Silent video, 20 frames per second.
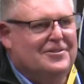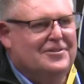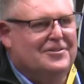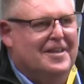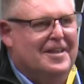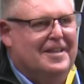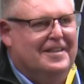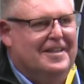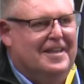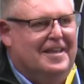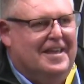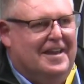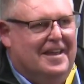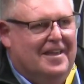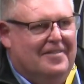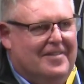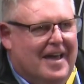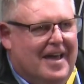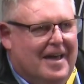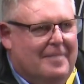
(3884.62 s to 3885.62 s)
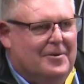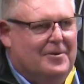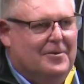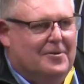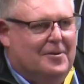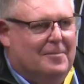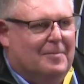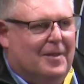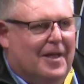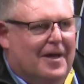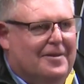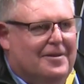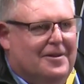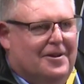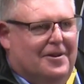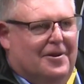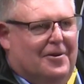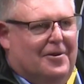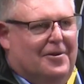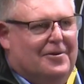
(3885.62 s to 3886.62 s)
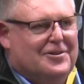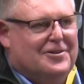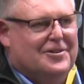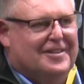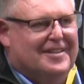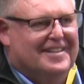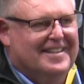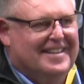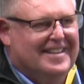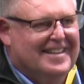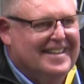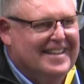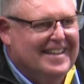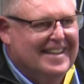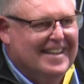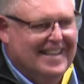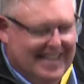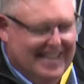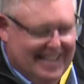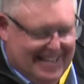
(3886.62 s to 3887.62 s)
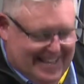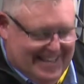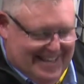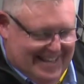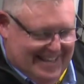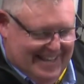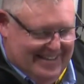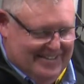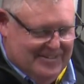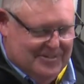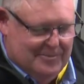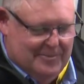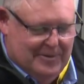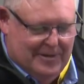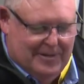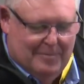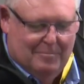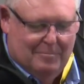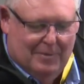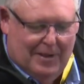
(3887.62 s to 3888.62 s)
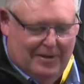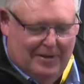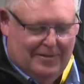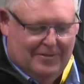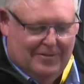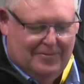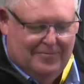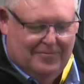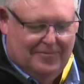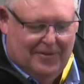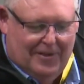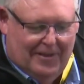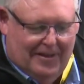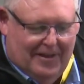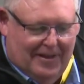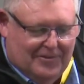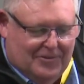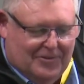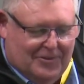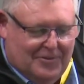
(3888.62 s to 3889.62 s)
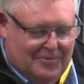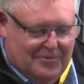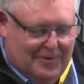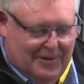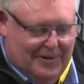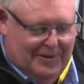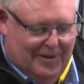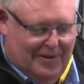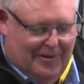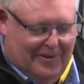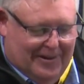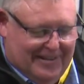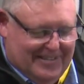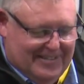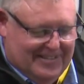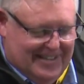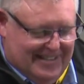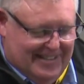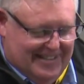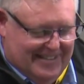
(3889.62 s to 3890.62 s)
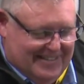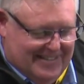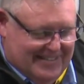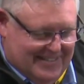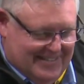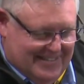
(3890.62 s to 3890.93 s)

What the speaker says: that can ever happen to a bloke at an auction is to be the bloke that follows the real high sellers.